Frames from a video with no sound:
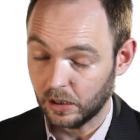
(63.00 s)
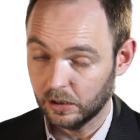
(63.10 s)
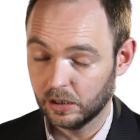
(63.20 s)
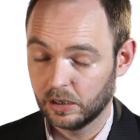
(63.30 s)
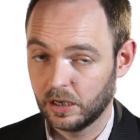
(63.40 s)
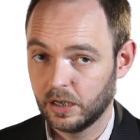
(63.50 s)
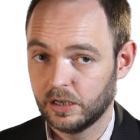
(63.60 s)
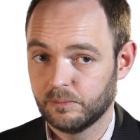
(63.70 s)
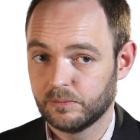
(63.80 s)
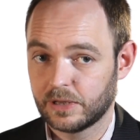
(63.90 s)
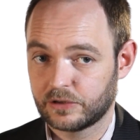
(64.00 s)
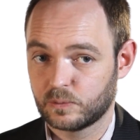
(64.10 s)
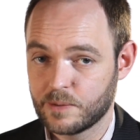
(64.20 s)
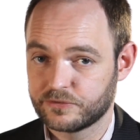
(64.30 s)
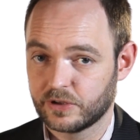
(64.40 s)
Our um, last
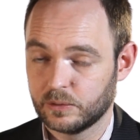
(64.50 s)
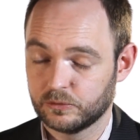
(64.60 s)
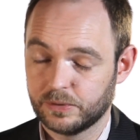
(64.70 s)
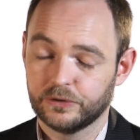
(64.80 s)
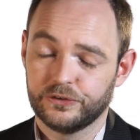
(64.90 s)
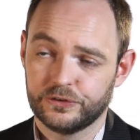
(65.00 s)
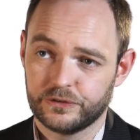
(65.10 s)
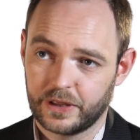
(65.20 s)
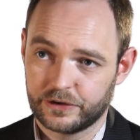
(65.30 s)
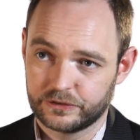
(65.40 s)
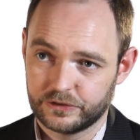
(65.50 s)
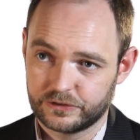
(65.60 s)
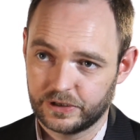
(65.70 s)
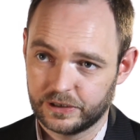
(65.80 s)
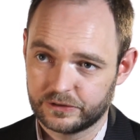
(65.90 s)
website was built in two thousand
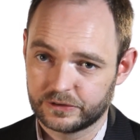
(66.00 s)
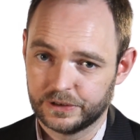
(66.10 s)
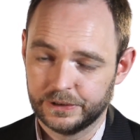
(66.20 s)
six,